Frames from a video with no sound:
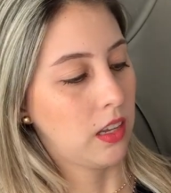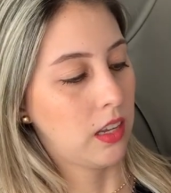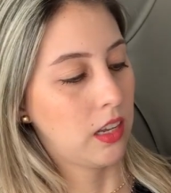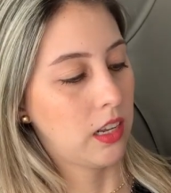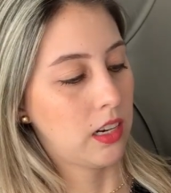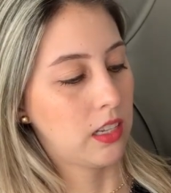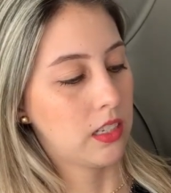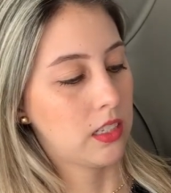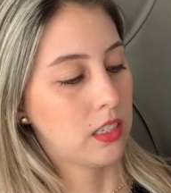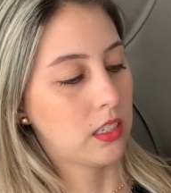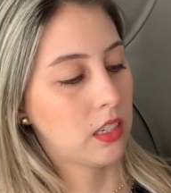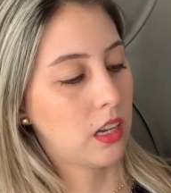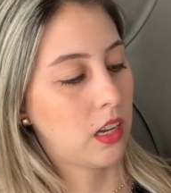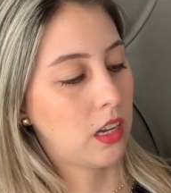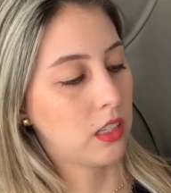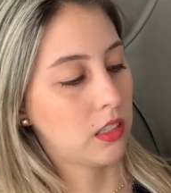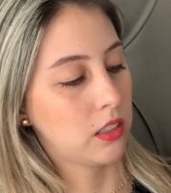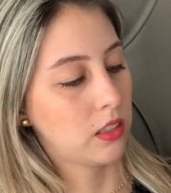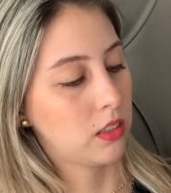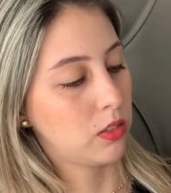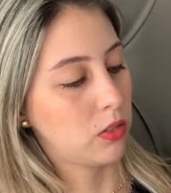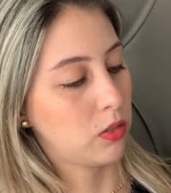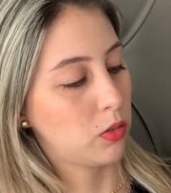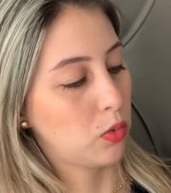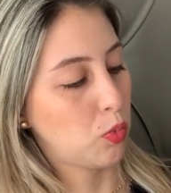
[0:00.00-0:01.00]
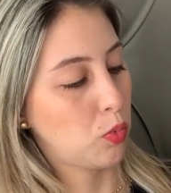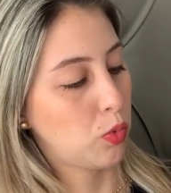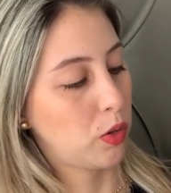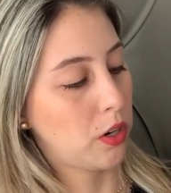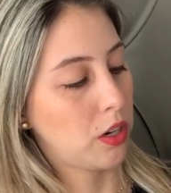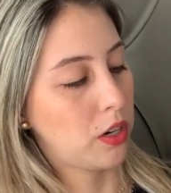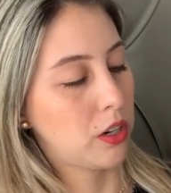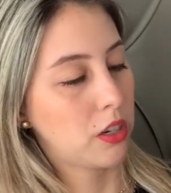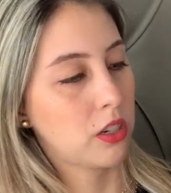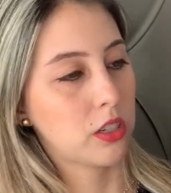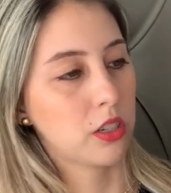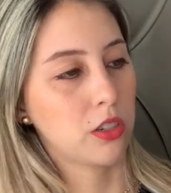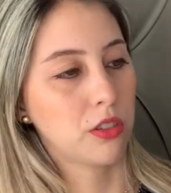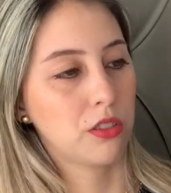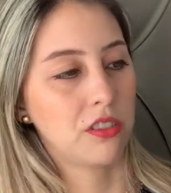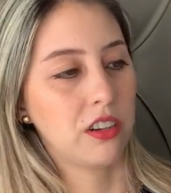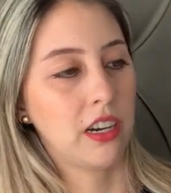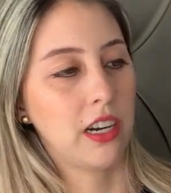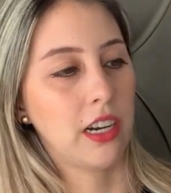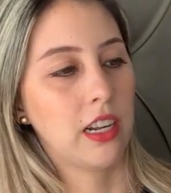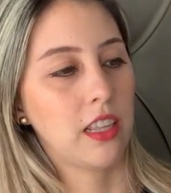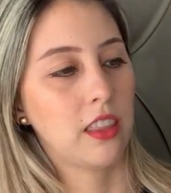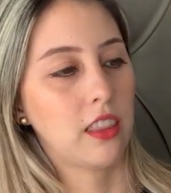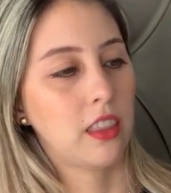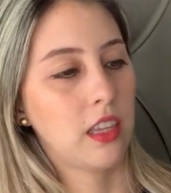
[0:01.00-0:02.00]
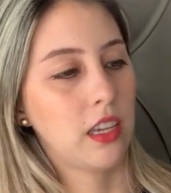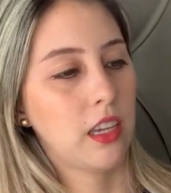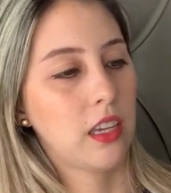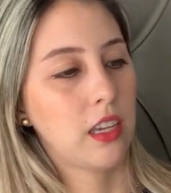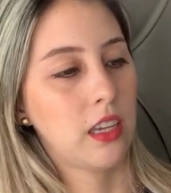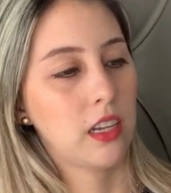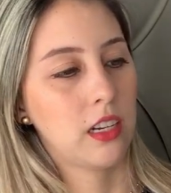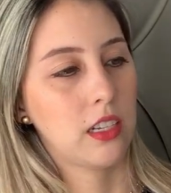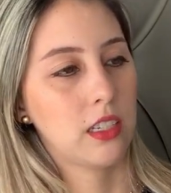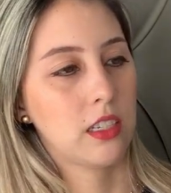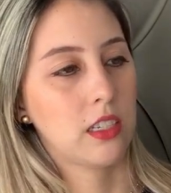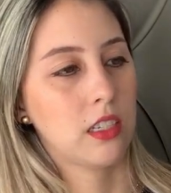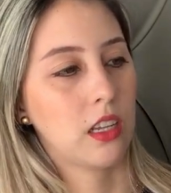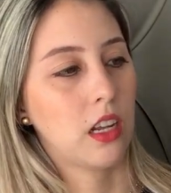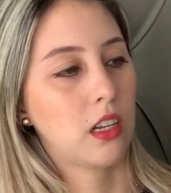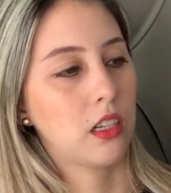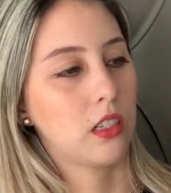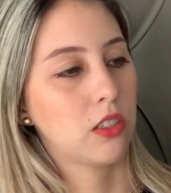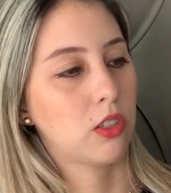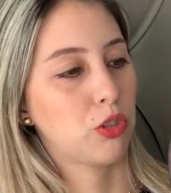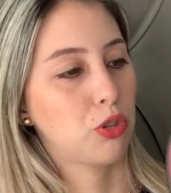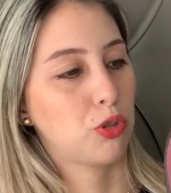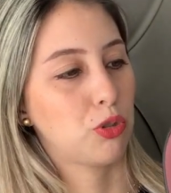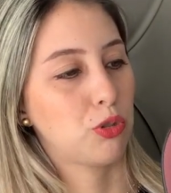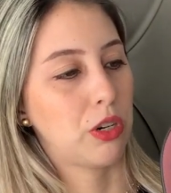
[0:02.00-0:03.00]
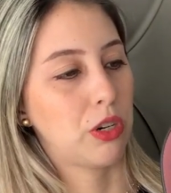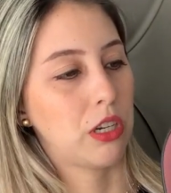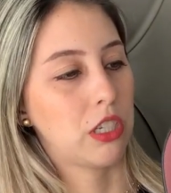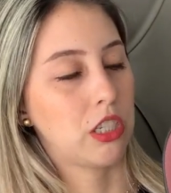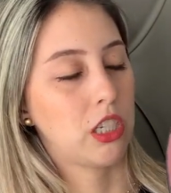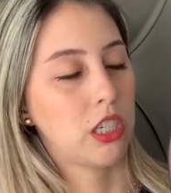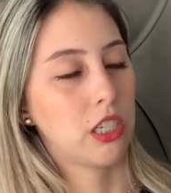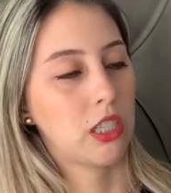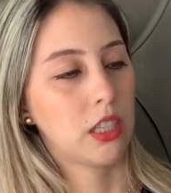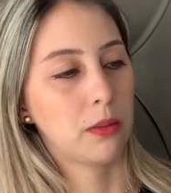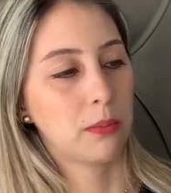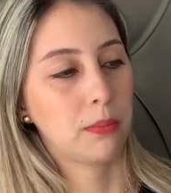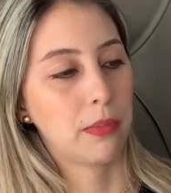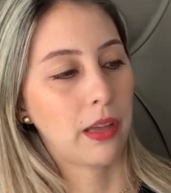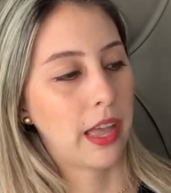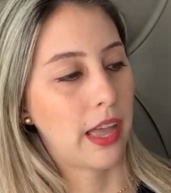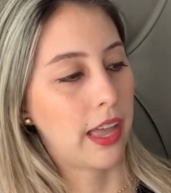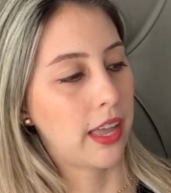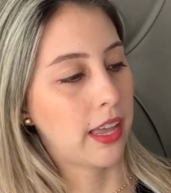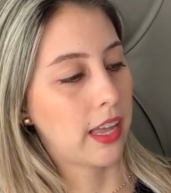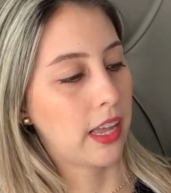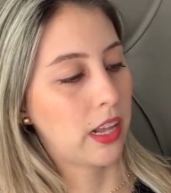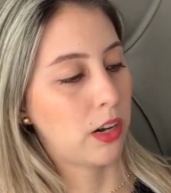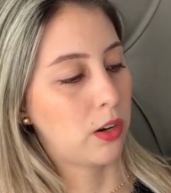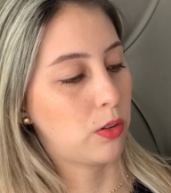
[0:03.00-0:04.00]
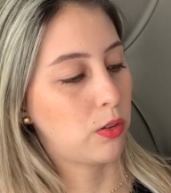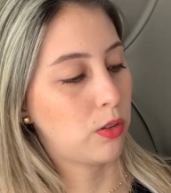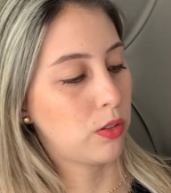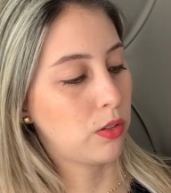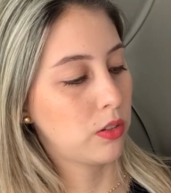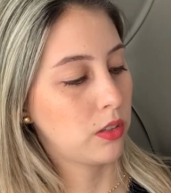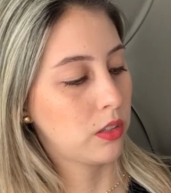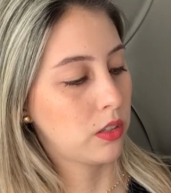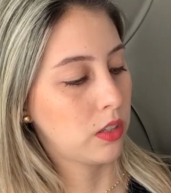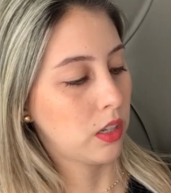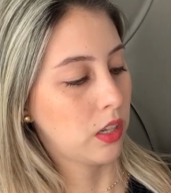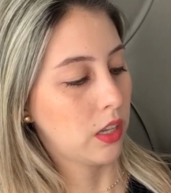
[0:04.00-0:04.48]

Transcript: It is not weird or anything. It is not stretching the bag at all.